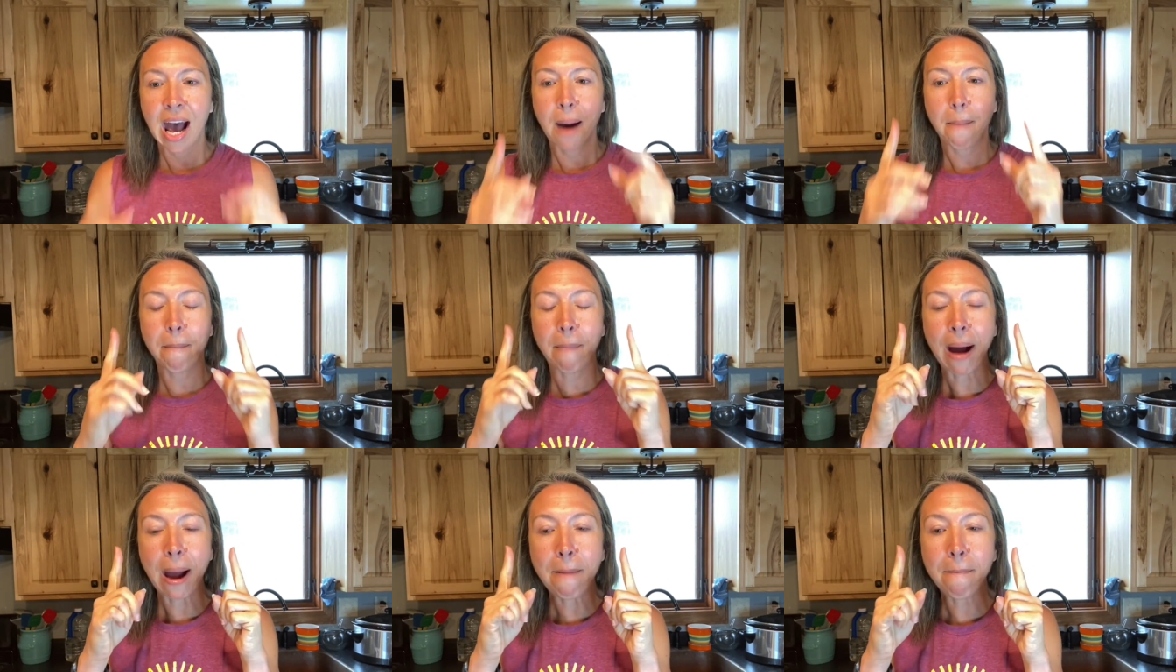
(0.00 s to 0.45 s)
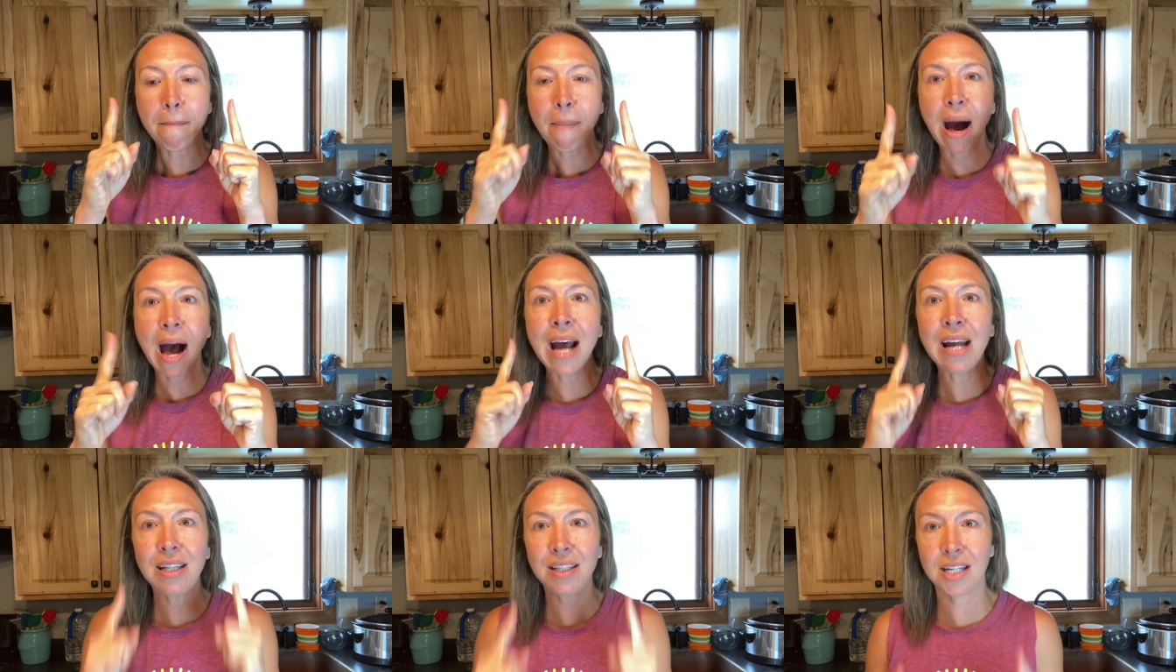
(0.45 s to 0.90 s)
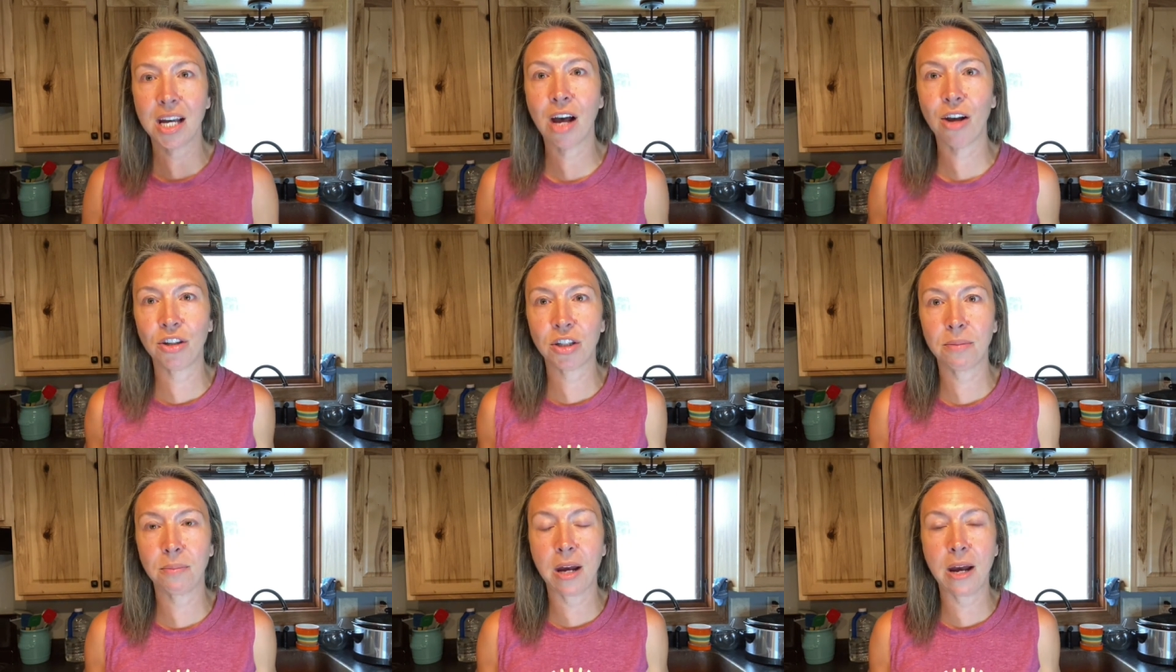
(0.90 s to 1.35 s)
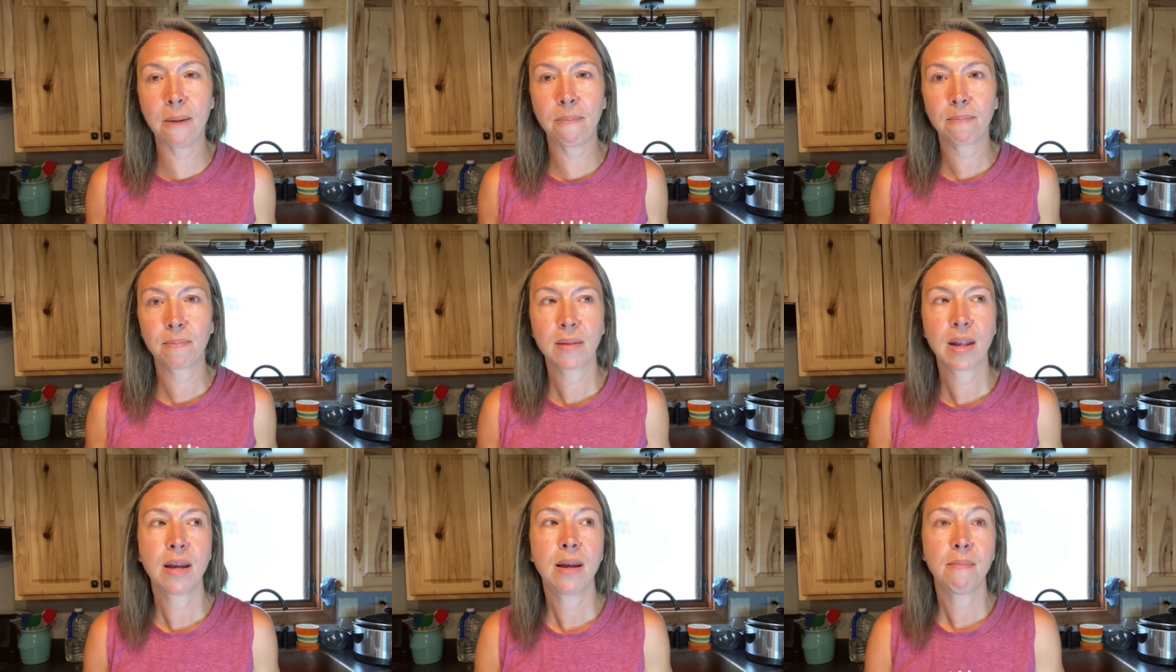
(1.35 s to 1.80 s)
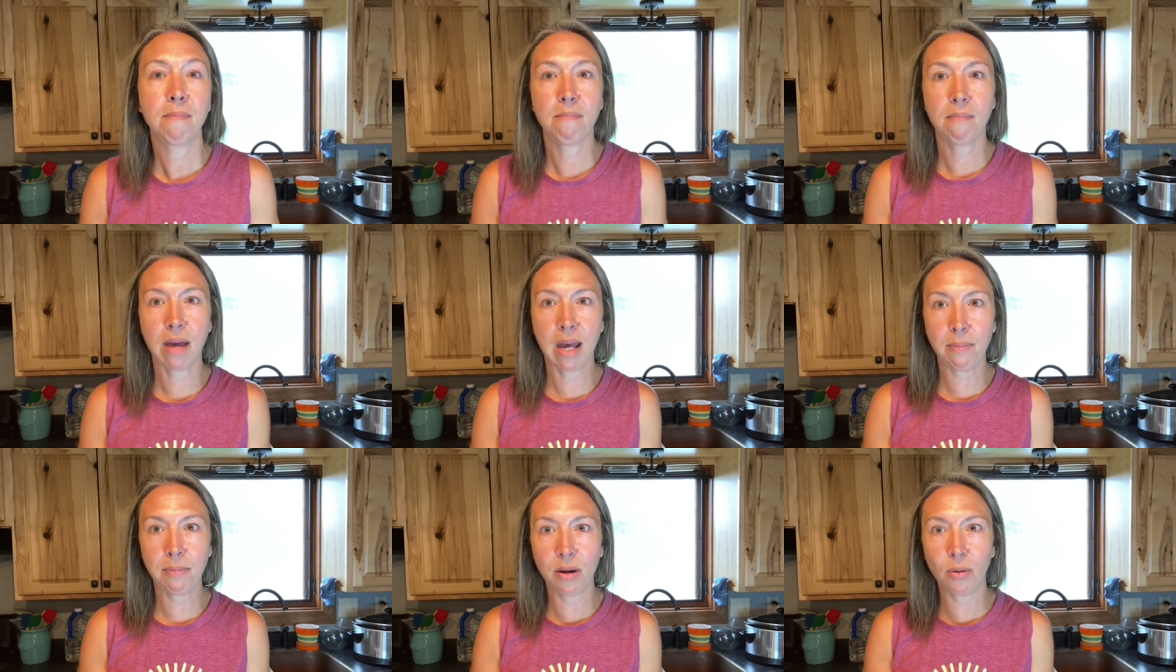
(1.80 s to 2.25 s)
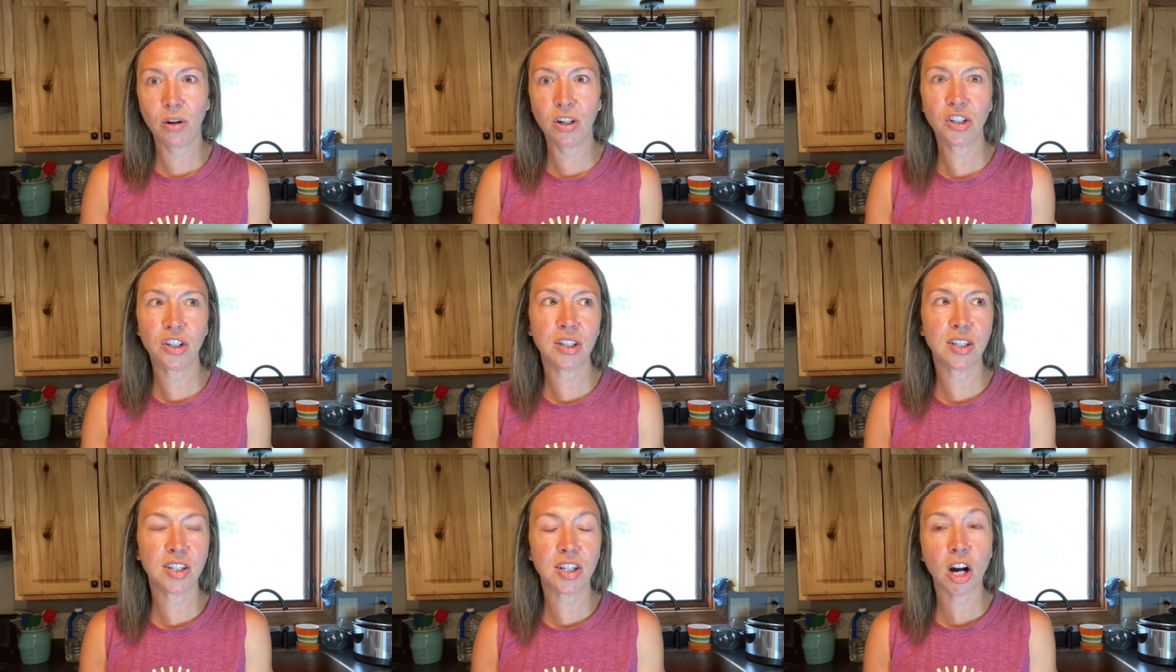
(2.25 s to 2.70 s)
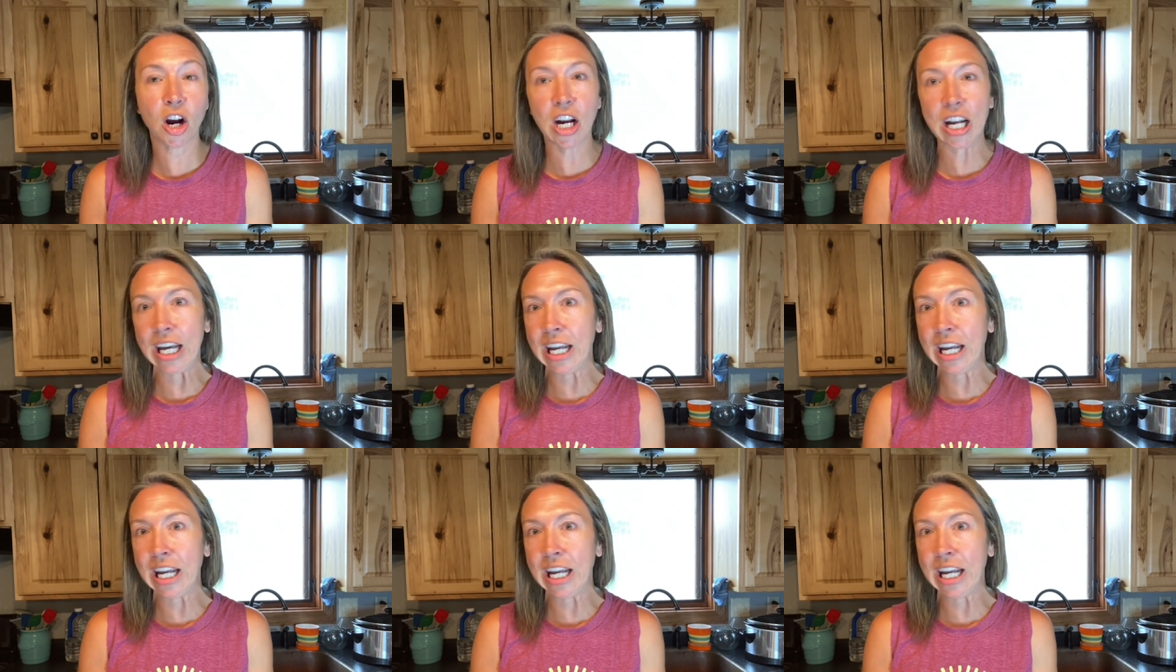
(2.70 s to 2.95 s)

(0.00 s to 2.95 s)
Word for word: My mind tells me maybe we should start